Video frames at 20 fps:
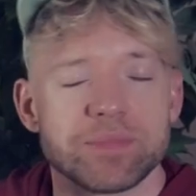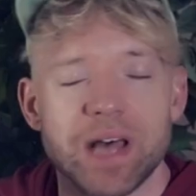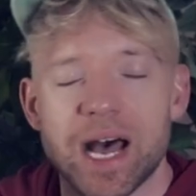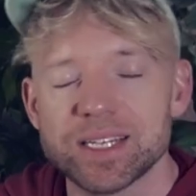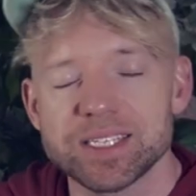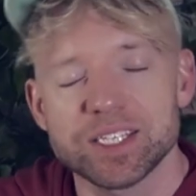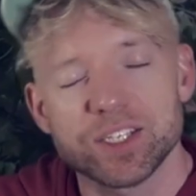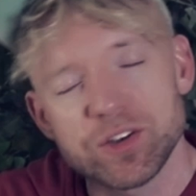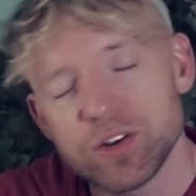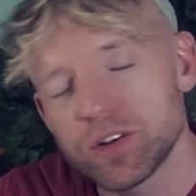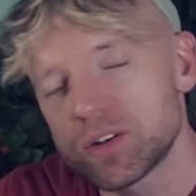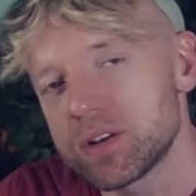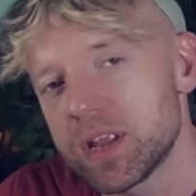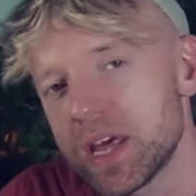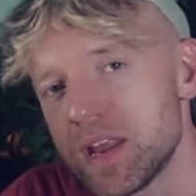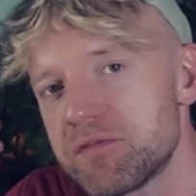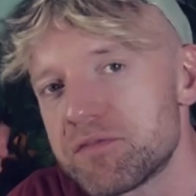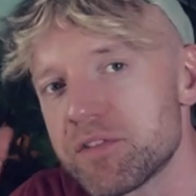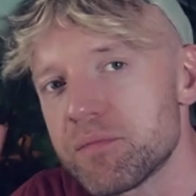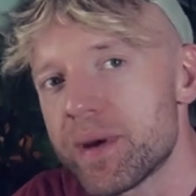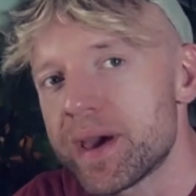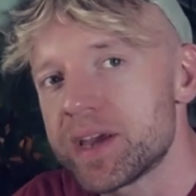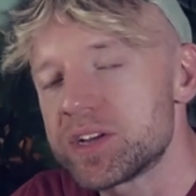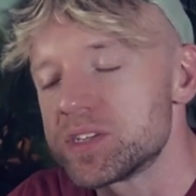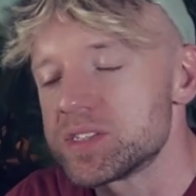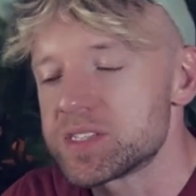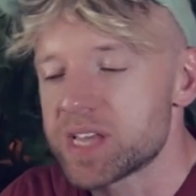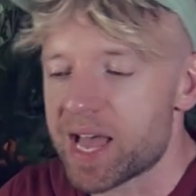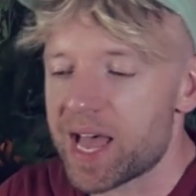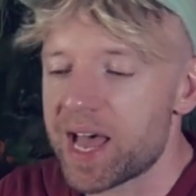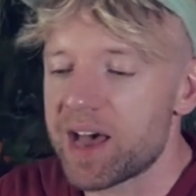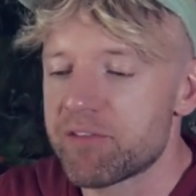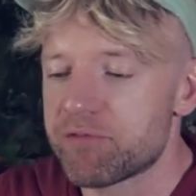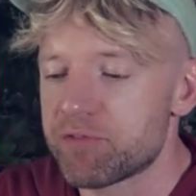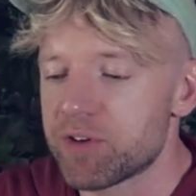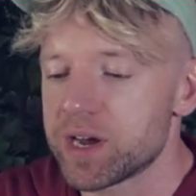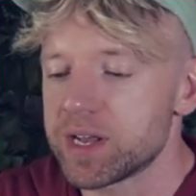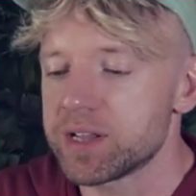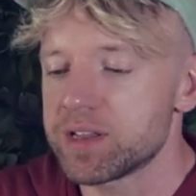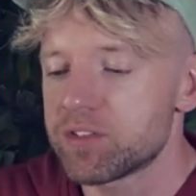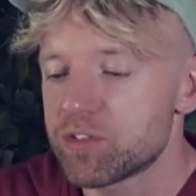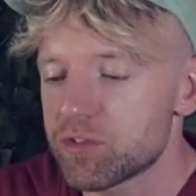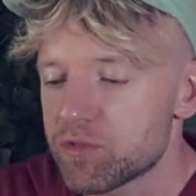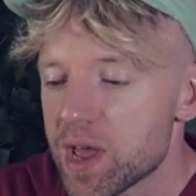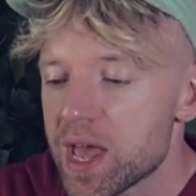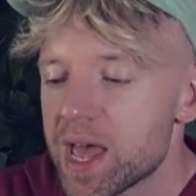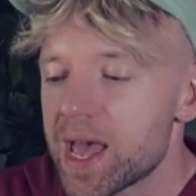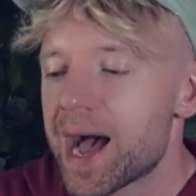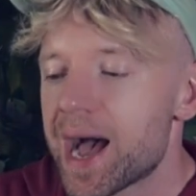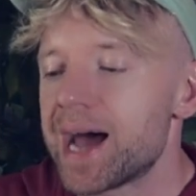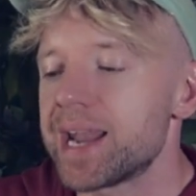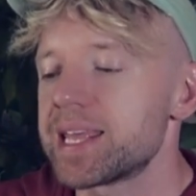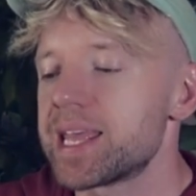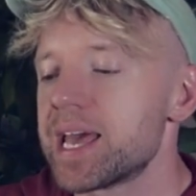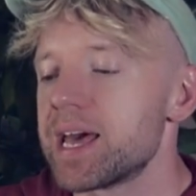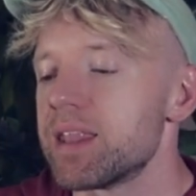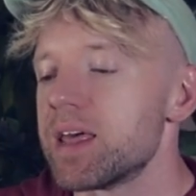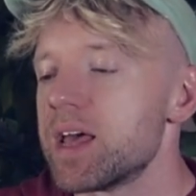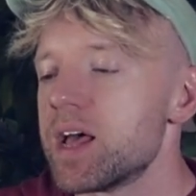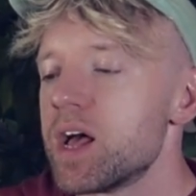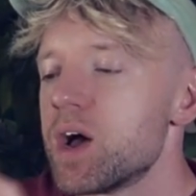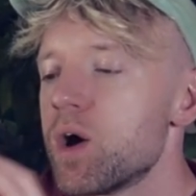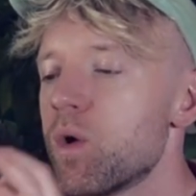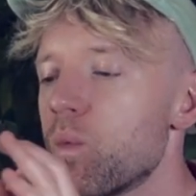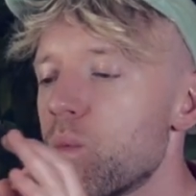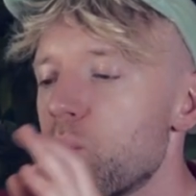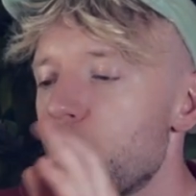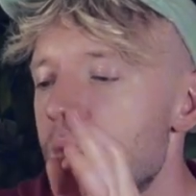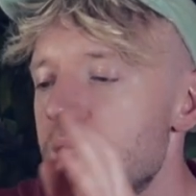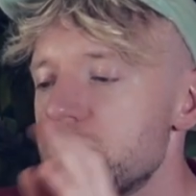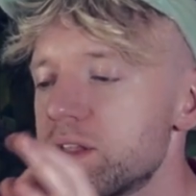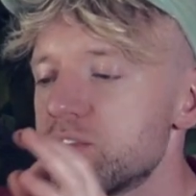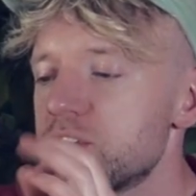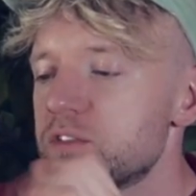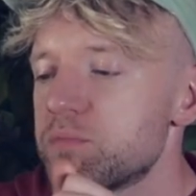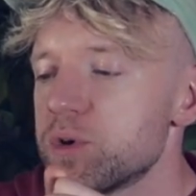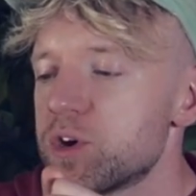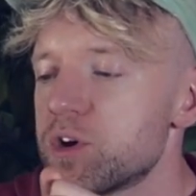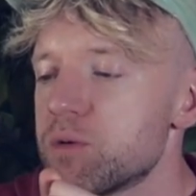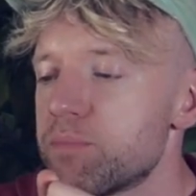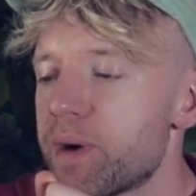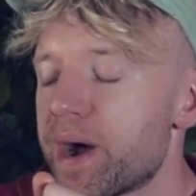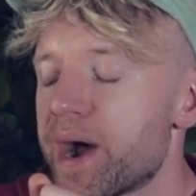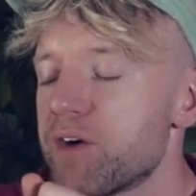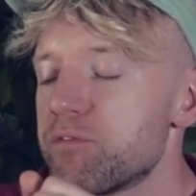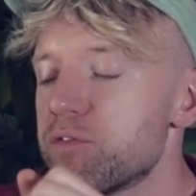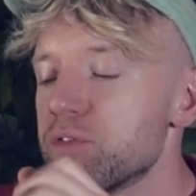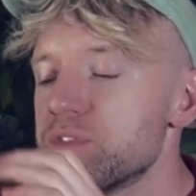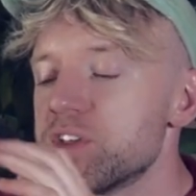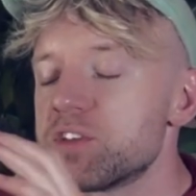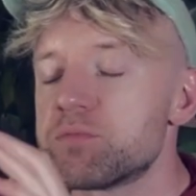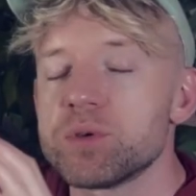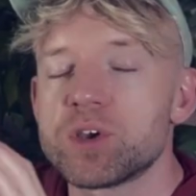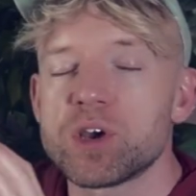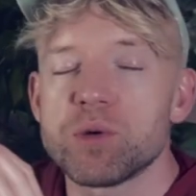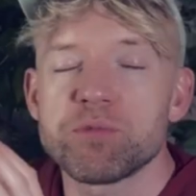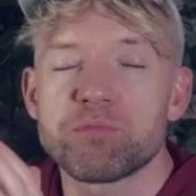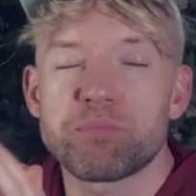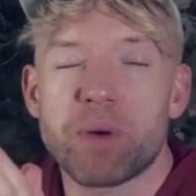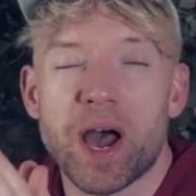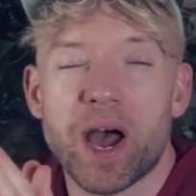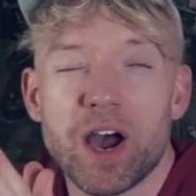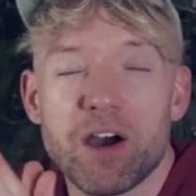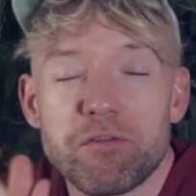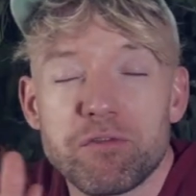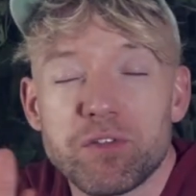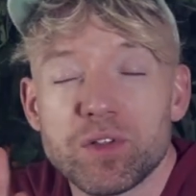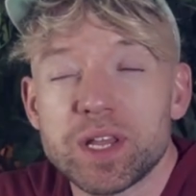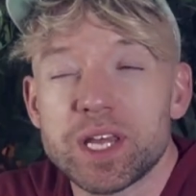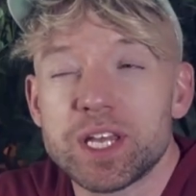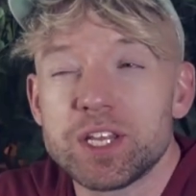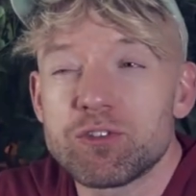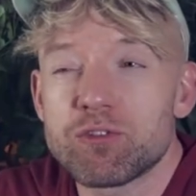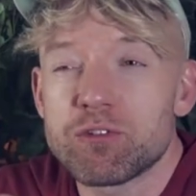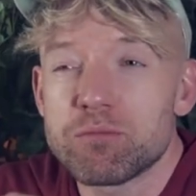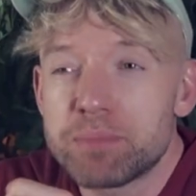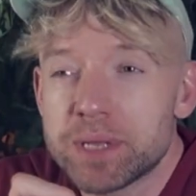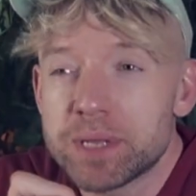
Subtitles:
That's good information to have, right? And again, where does this become powerful? This becomes powerful in your